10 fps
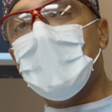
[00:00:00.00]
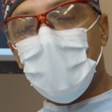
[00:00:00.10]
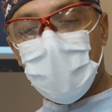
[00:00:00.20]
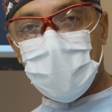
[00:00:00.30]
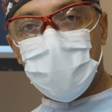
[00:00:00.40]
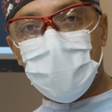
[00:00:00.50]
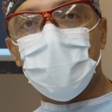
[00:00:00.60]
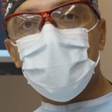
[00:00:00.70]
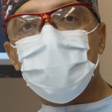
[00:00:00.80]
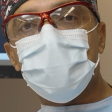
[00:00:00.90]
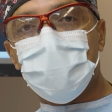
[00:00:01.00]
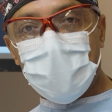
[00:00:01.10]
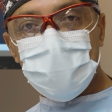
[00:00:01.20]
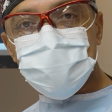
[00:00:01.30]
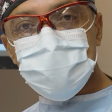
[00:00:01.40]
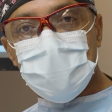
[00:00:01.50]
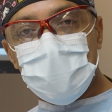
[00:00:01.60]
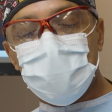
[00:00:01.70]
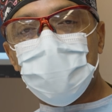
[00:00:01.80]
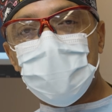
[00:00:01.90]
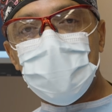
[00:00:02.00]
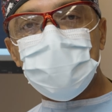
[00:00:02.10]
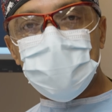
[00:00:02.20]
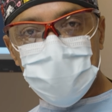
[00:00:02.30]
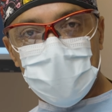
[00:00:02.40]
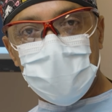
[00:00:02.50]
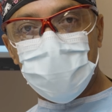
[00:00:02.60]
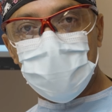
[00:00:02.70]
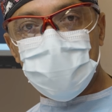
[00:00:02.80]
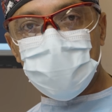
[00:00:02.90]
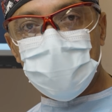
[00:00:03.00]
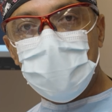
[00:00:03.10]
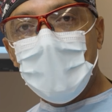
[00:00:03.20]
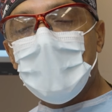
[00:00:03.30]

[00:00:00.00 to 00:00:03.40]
We're going to remove the breast implant that she had previously.